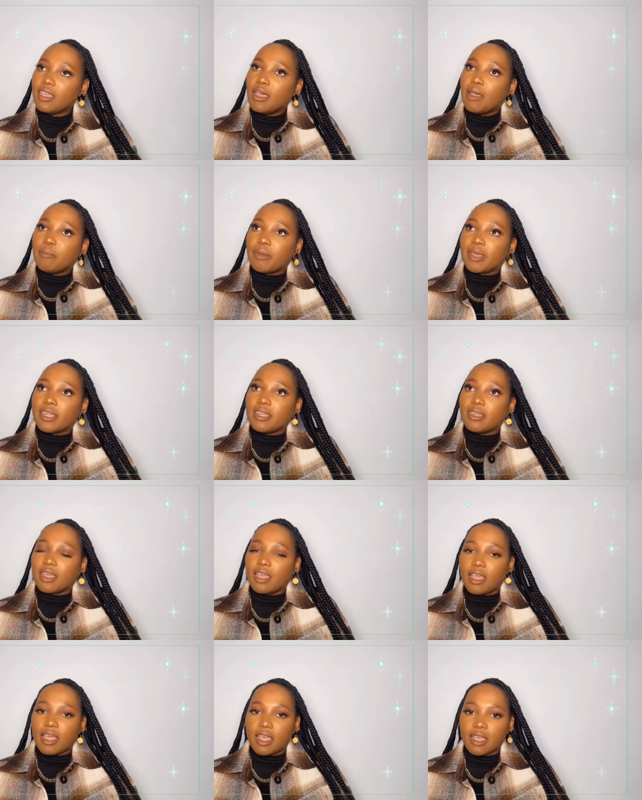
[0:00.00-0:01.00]
But
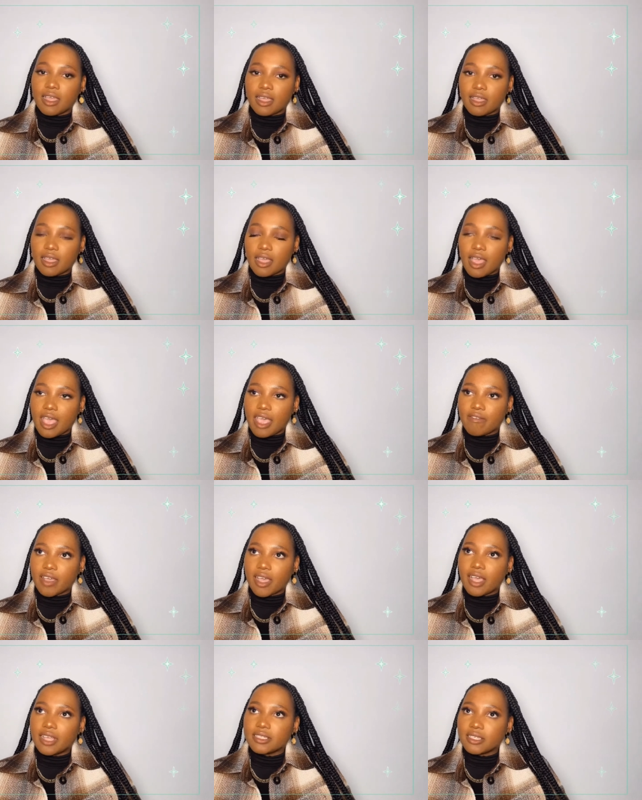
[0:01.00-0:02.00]
uh, I have a
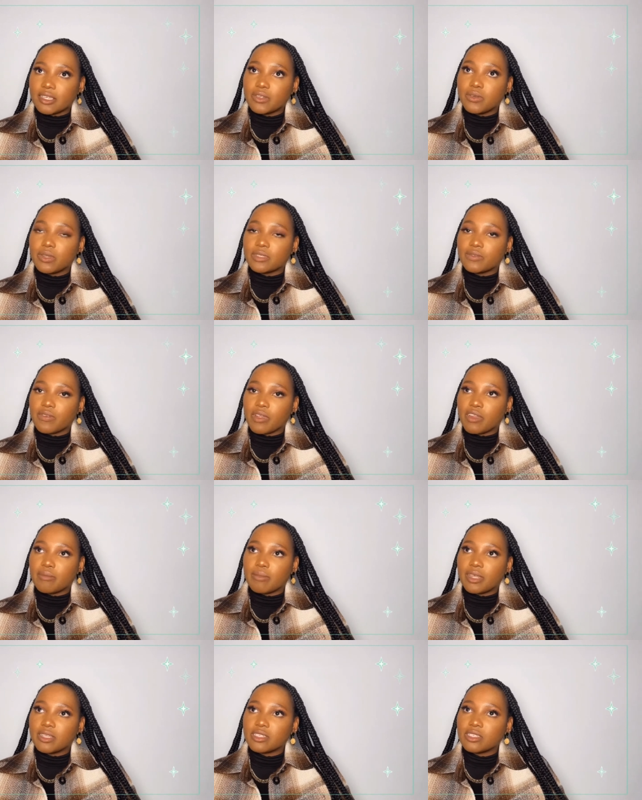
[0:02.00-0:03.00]
cousin who was very
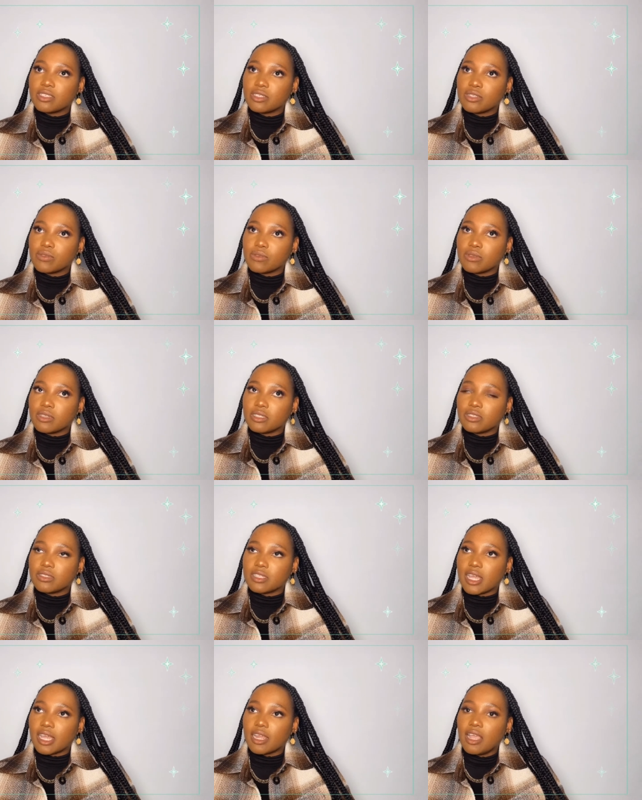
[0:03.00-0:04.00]
much into into
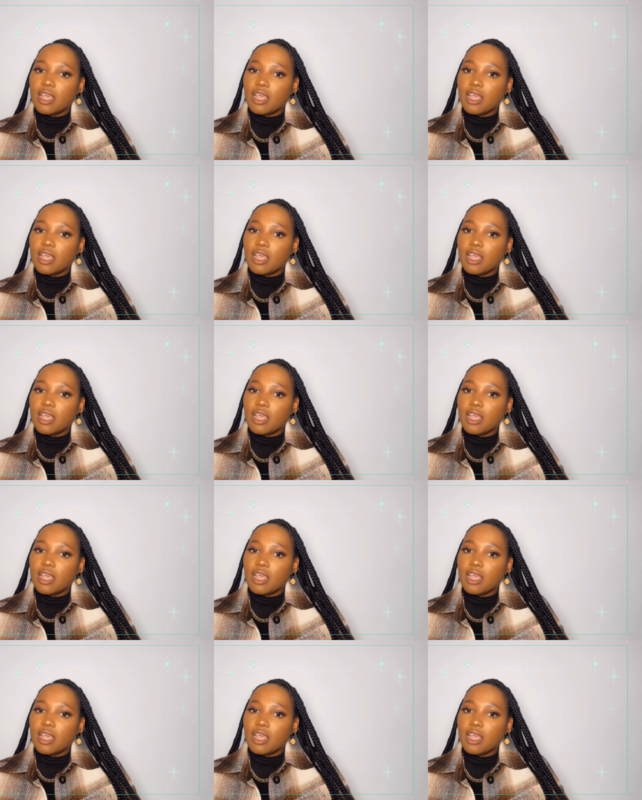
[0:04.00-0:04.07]
that.